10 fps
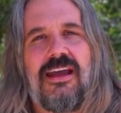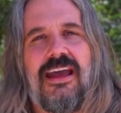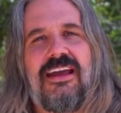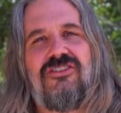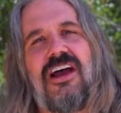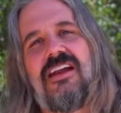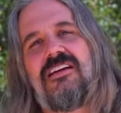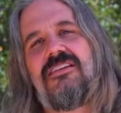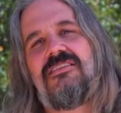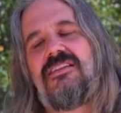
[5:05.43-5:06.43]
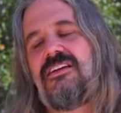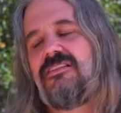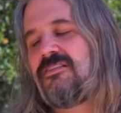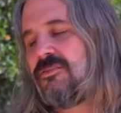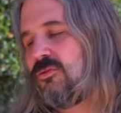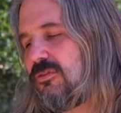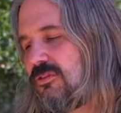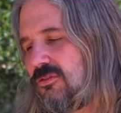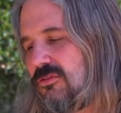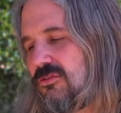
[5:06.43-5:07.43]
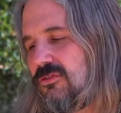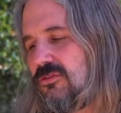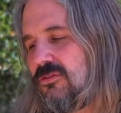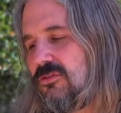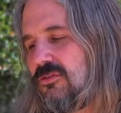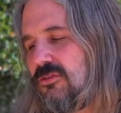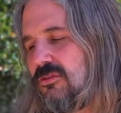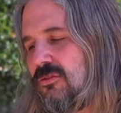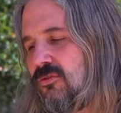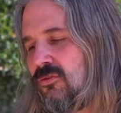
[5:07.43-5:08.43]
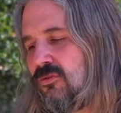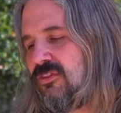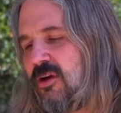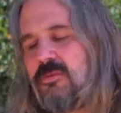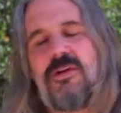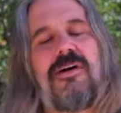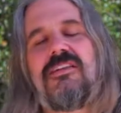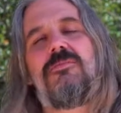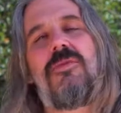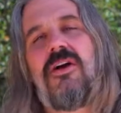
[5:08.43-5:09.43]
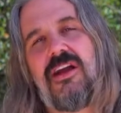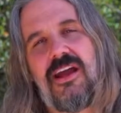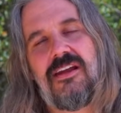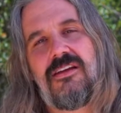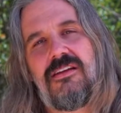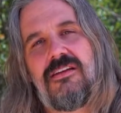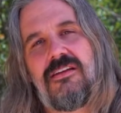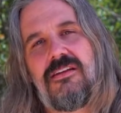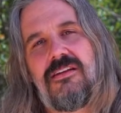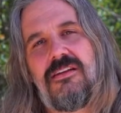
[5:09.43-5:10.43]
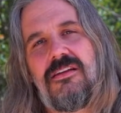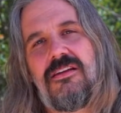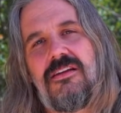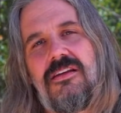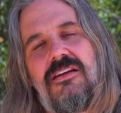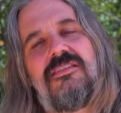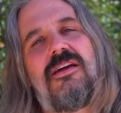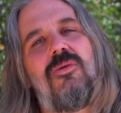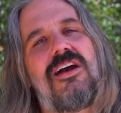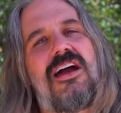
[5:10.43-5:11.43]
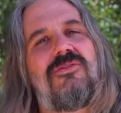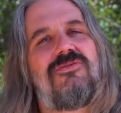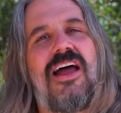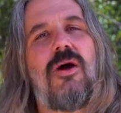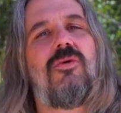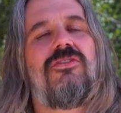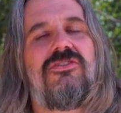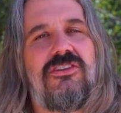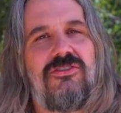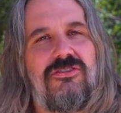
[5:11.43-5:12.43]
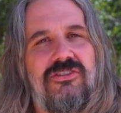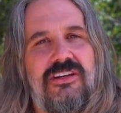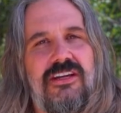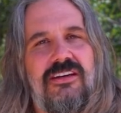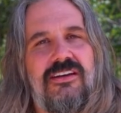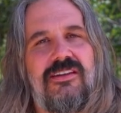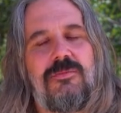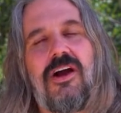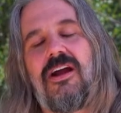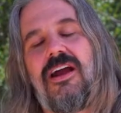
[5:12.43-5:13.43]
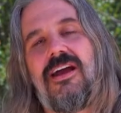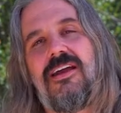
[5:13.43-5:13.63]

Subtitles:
And Janaka says, well, tell me about the market. He's like, what kind of flowers did you see in the market?